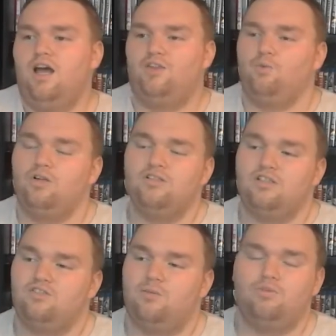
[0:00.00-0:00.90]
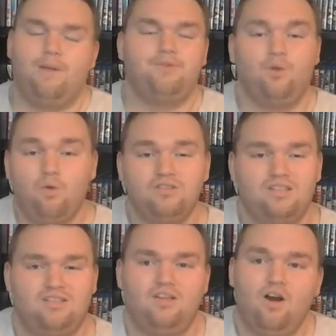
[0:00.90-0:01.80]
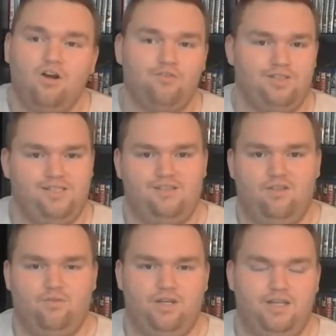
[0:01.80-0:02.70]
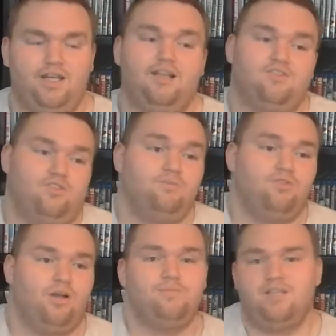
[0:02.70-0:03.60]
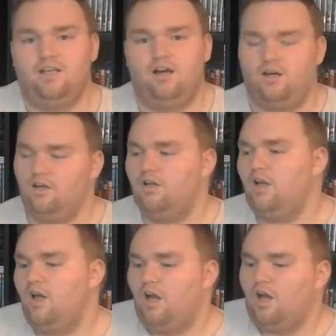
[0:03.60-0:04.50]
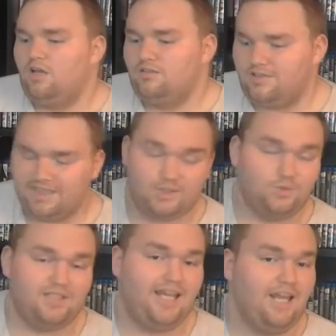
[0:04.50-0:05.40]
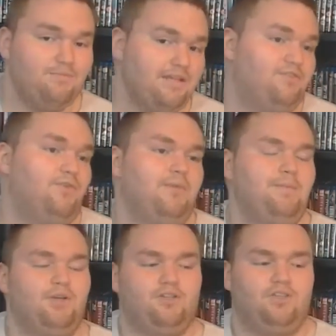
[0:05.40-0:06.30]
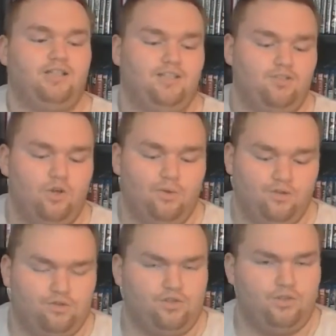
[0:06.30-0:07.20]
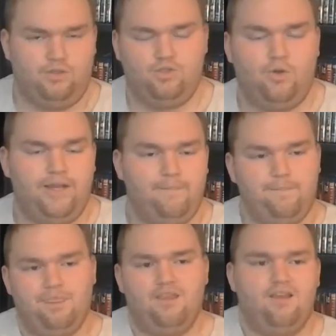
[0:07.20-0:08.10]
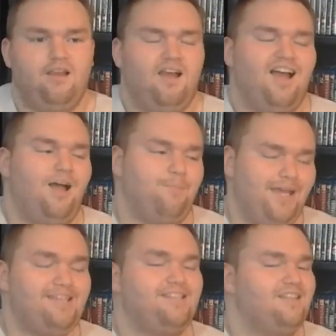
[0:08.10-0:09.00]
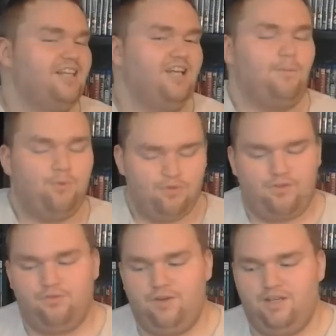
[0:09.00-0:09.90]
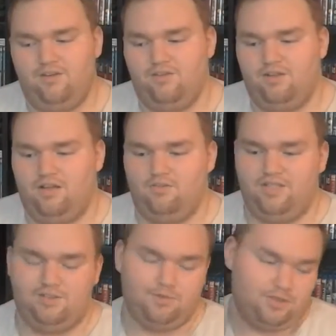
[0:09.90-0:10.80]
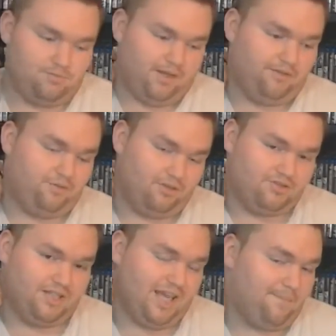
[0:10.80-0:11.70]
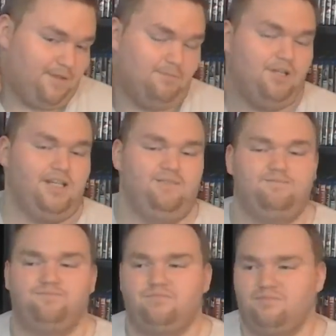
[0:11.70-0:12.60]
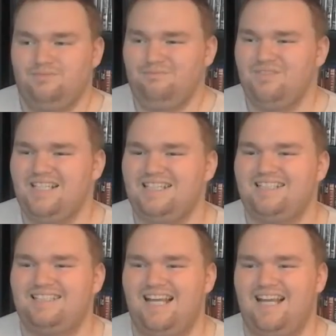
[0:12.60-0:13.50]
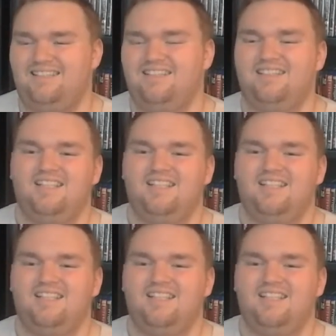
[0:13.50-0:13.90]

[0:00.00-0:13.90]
and the ones that sometimes I want to see aren't released in 3D, and sometimes they are. This was a hit and miss for me because I didn't know whether I was going to enjoy it, and basically I bought the 3D release because my fiance gave me the money and said,